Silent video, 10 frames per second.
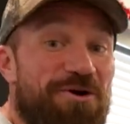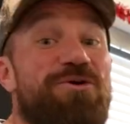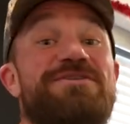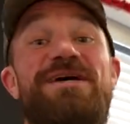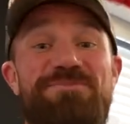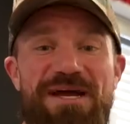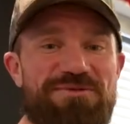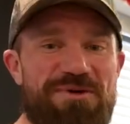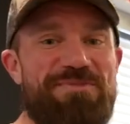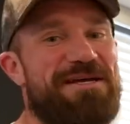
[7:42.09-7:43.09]
Or
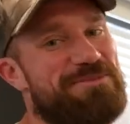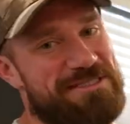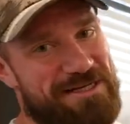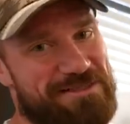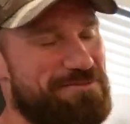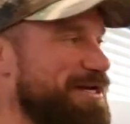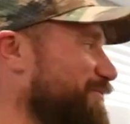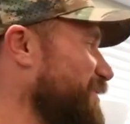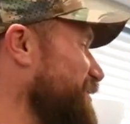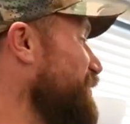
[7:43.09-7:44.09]
sometimes we make mistakes and make it
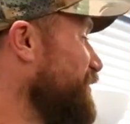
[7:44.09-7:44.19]
right.